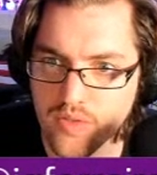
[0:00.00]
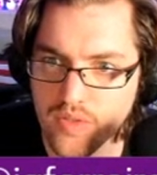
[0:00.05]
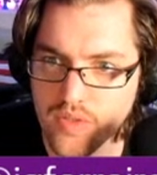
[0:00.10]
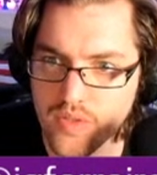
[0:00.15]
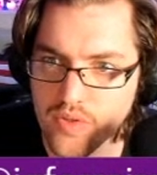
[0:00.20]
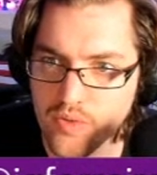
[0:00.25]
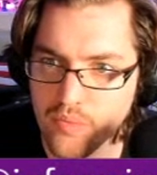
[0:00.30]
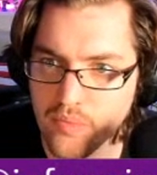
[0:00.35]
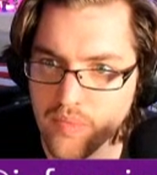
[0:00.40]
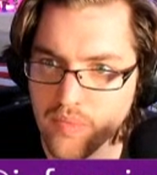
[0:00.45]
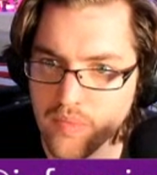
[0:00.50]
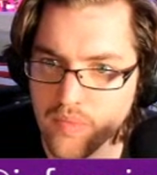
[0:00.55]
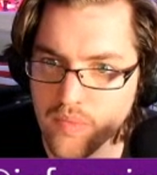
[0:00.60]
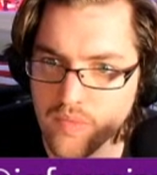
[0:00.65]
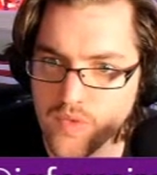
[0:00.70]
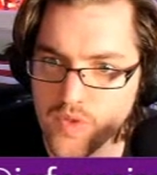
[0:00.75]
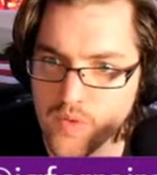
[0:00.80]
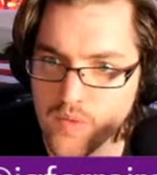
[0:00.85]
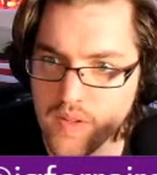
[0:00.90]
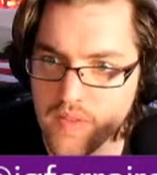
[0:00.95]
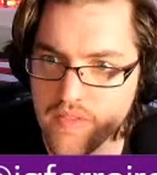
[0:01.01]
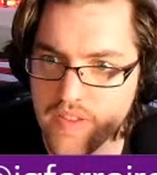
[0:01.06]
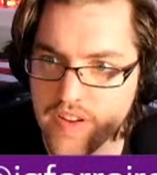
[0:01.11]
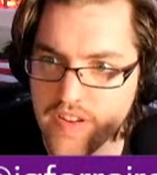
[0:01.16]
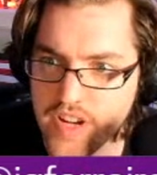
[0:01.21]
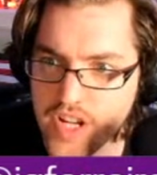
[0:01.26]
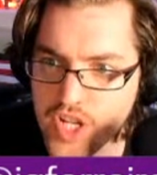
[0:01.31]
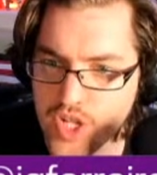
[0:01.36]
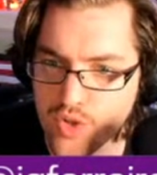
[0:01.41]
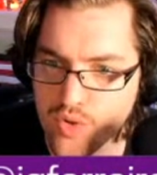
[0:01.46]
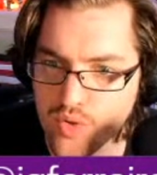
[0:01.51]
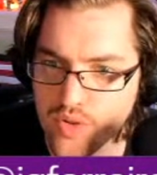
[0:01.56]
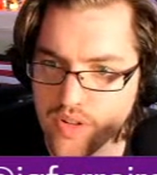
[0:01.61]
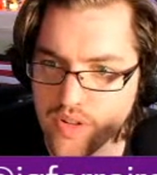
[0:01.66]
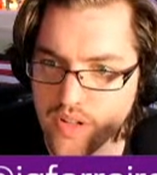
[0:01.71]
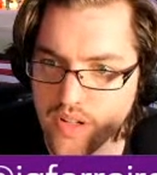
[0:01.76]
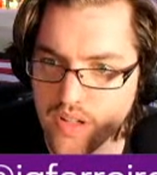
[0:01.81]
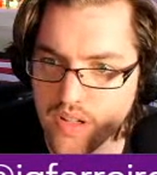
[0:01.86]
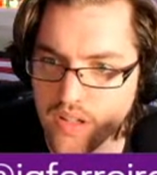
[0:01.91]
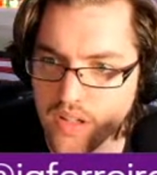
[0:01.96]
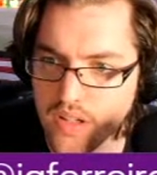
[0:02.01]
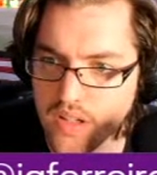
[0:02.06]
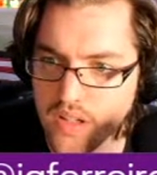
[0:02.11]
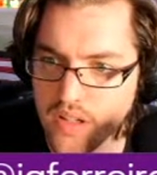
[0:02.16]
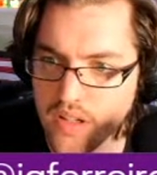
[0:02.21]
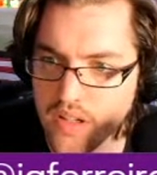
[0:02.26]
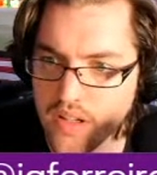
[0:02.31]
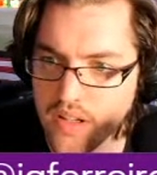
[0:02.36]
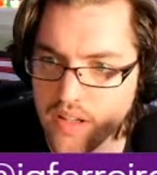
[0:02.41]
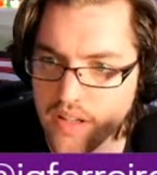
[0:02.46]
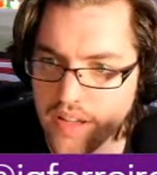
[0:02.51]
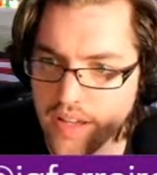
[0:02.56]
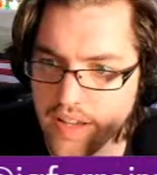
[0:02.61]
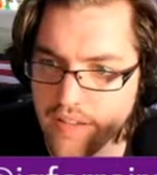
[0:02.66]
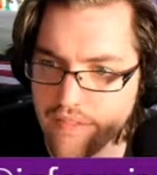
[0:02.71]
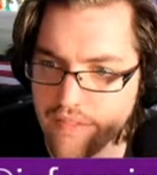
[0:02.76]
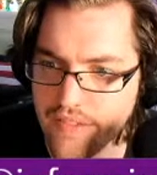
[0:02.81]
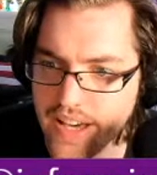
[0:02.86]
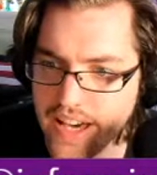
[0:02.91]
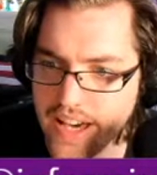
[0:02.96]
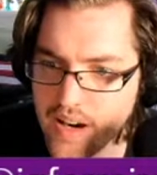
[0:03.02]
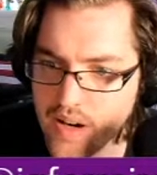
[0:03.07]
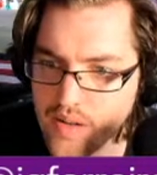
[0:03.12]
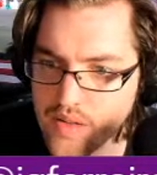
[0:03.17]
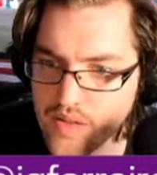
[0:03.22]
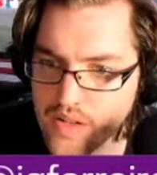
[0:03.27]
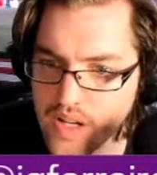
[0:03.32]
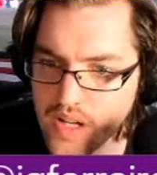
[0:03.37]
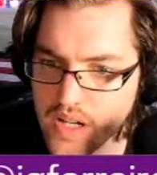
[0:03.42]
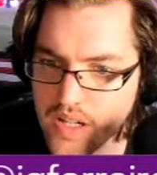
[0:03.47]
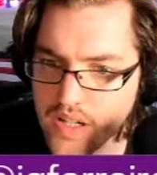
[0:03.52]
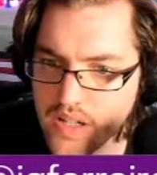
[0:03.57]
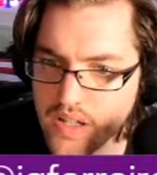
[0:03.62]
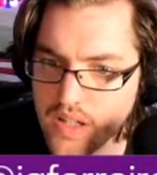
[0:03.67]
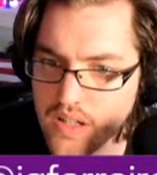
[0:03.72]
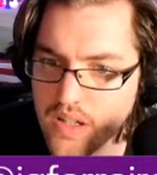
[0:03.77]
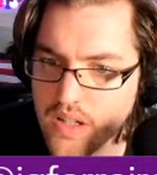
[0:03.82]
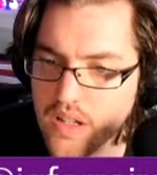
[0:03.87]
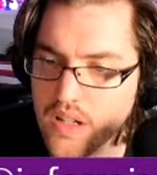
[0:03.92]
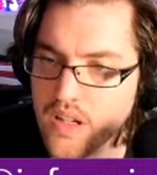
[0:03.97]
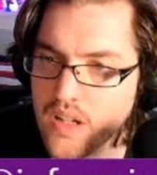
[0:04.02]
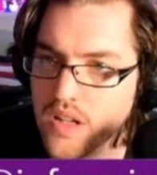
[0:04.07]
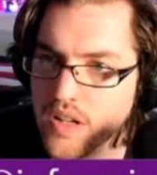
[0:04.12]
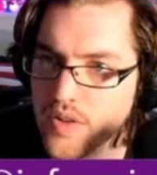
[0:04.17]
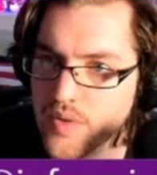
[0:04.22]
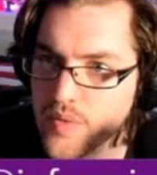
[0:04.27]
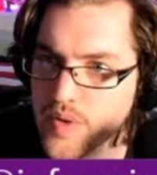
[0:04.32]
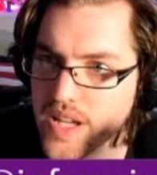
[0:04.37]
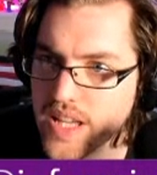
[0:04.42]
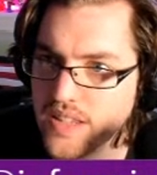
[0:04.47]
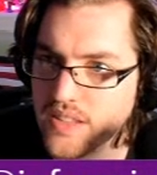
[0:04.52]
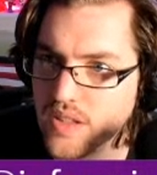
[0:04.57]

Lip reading: to be very sure about React